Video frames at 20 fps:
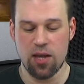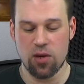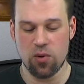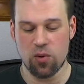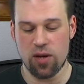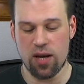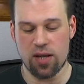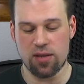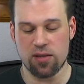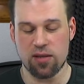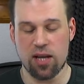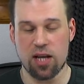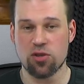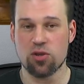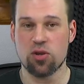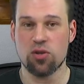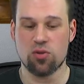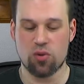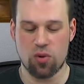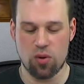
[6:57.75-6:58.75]
you get the
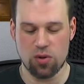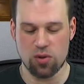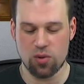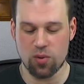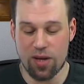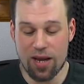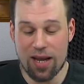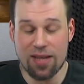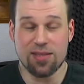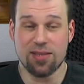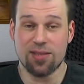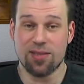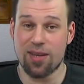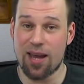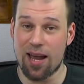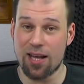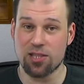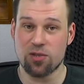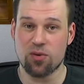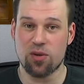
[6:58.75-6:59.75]
touch controls, you get the
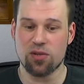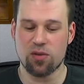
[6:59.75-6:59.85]
extra